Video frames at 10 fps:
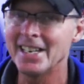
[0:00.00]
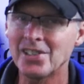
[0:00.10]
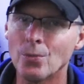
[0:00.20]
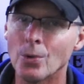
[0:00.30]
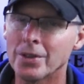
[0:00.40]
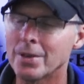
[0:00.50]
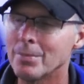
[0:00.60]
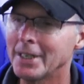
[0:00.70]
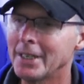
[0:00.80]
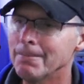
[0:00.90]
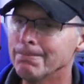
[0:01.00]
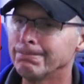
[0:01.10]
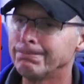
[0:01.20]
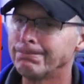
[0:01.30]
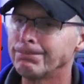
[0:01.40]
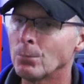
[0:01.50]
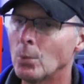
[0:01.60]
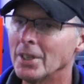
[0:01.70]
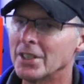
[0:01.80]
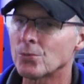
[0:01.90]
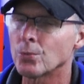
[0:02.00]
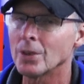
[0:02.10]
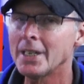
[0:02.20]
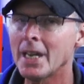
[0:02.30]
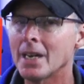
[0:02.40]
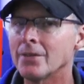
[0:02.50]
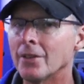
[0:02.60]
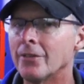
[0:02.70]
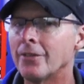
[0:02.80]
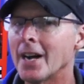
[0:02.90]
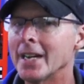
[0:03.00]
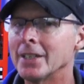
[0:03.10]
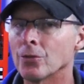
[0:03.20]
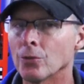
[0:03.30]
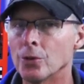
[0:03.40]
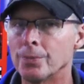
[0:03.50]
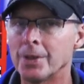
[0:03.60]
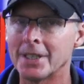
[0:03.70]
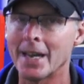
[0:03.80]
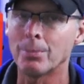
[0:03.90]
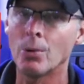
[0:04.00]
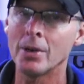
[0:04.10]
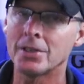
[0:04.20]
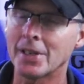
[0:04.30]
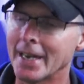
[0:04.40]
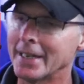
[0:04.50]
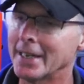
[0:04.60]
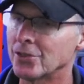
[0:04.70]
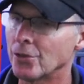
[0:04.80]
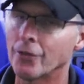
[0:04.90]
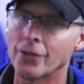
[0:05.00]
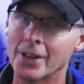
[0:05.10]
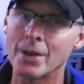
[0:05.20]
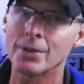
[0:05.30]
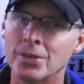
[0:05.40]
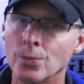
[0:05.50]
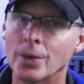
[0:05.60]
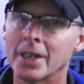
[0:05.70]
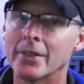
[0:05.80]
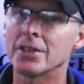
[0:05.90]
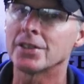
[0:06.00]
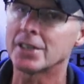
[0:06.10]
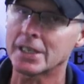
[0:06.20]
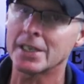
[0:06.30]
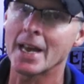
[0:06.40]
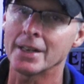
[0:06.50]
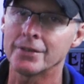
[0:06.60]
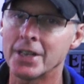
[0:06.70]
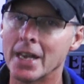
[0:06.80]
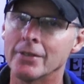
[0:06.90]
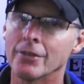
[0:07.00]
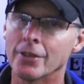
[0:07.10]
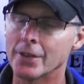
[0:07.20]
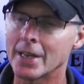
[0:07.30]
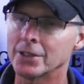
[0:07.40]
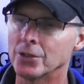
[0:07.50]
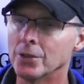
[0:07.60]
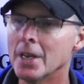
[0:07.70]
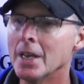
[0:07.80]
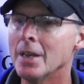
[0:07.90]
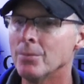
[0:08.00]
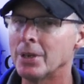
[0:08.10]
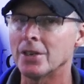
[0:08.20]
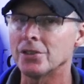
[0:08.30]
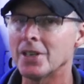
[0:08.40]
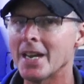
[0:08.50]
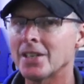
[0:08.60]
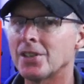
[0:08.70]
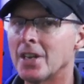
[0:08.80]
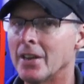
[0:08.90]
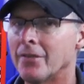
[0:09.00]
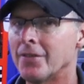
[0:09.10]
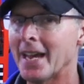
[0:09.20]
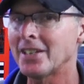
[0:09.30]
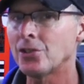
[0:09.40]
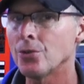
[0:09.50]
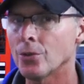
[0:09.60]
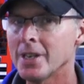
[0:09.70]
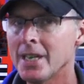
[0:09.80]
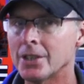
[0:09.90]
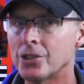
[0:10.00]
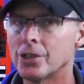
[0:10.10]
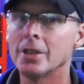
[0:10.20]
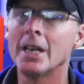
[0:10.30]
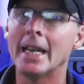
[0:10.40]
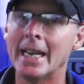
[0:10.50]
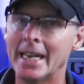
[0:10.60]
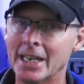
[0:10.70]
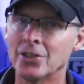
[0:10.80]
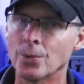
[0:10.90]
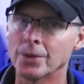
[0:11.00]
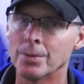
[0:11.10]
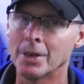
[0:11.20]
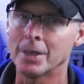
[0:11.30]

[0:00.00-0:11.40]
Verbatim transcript: Is it worth the money? Well, it's really kind of a fine group that that points at, and so for that reason, we're going to give it 6 out of 10 for value. Because yes, if that's your niche, it is worth the